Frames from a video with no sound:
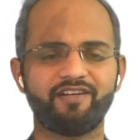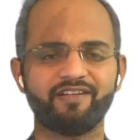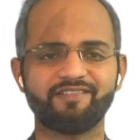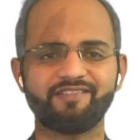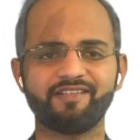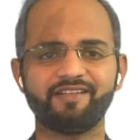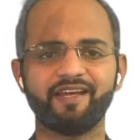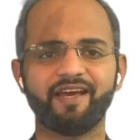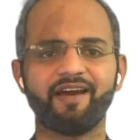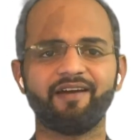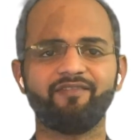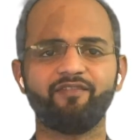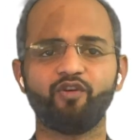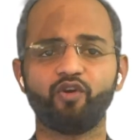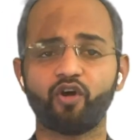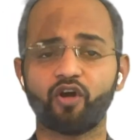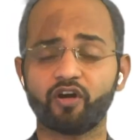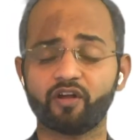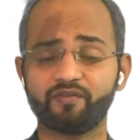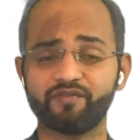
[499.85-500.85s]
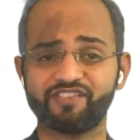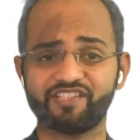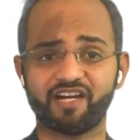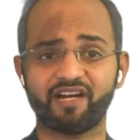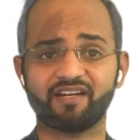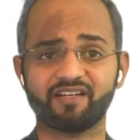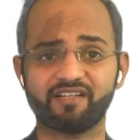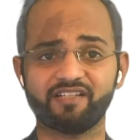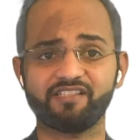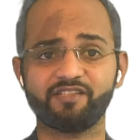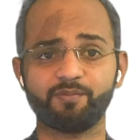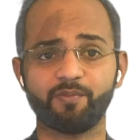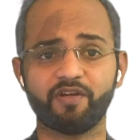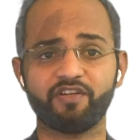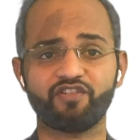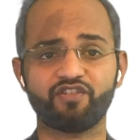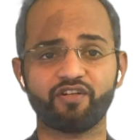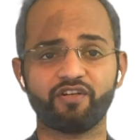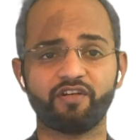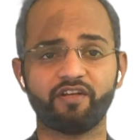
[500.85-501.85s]
doesn't have a lot of jargons
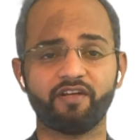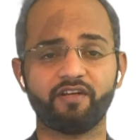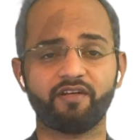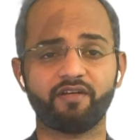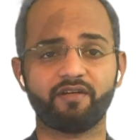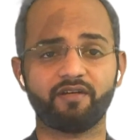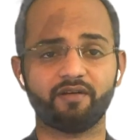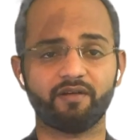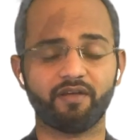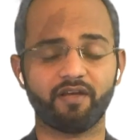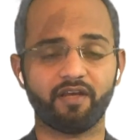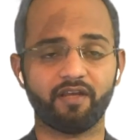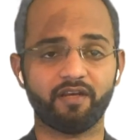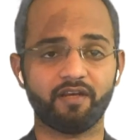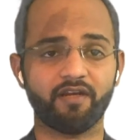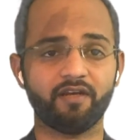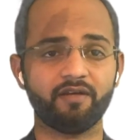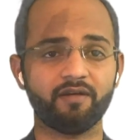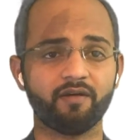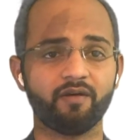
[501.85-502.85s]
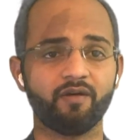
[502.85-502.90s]
mentioned in it.